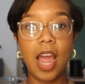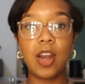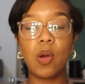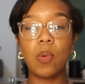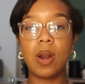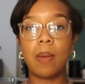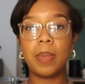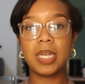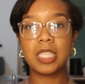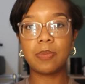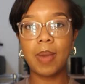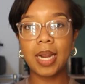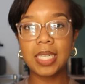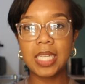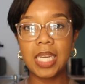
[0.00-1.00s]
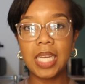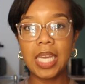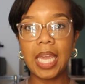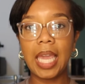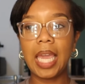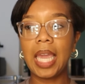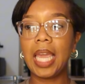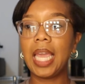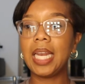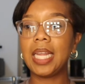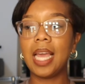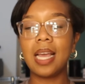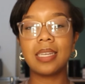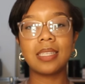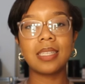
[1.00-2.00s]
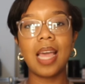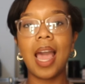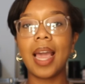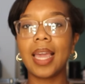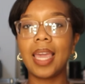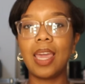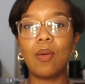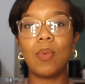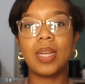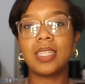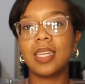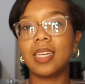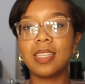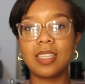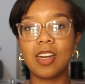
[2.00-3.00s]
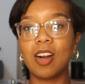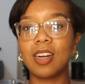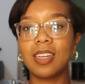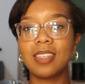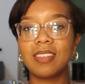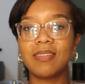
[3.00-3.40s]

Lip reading: I know what I'm expecting, and yes, yes, I can't wait to get started.